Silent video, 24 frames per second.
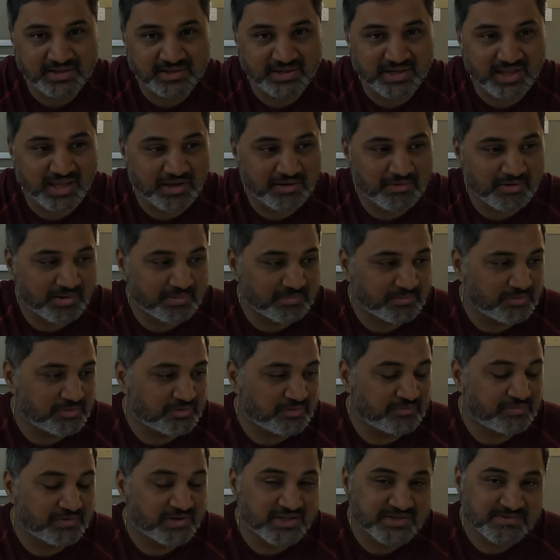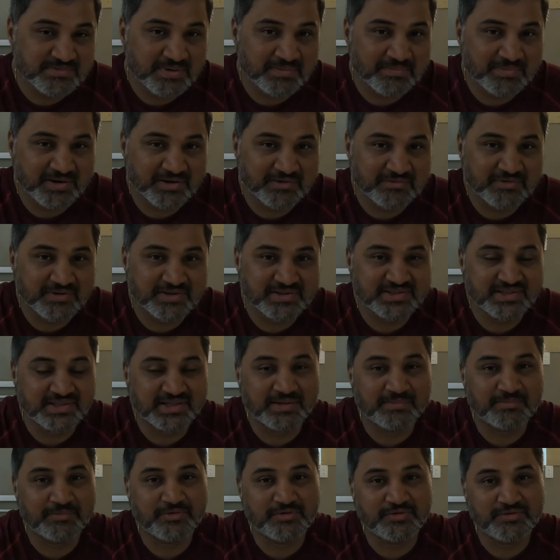now I'm going to finish my breakfast and
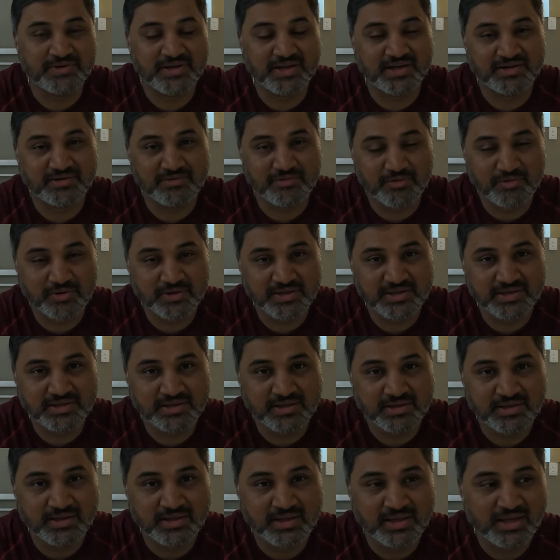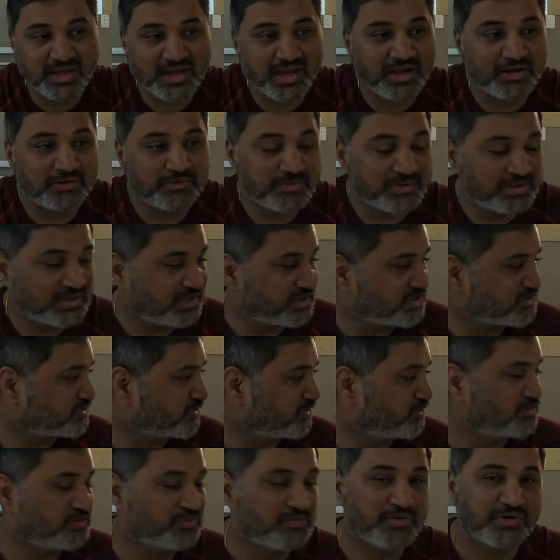I'm going to get going I'll quickly
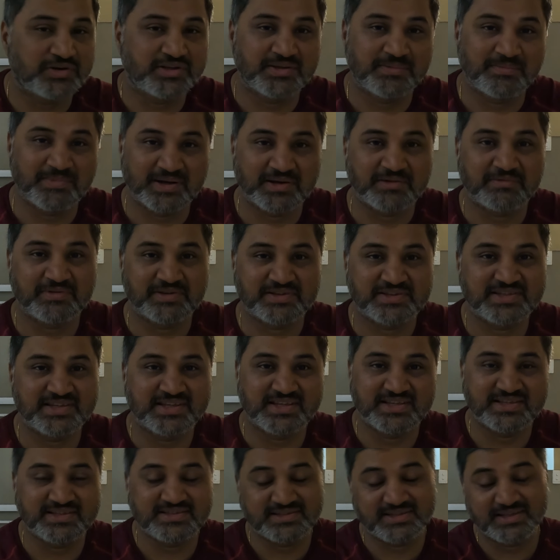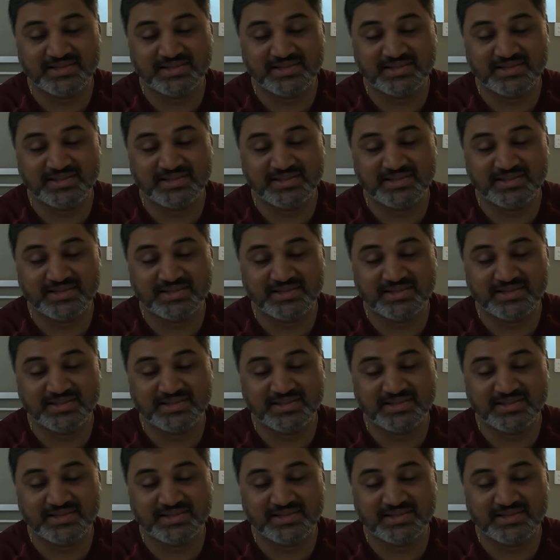show you what the breakfast is.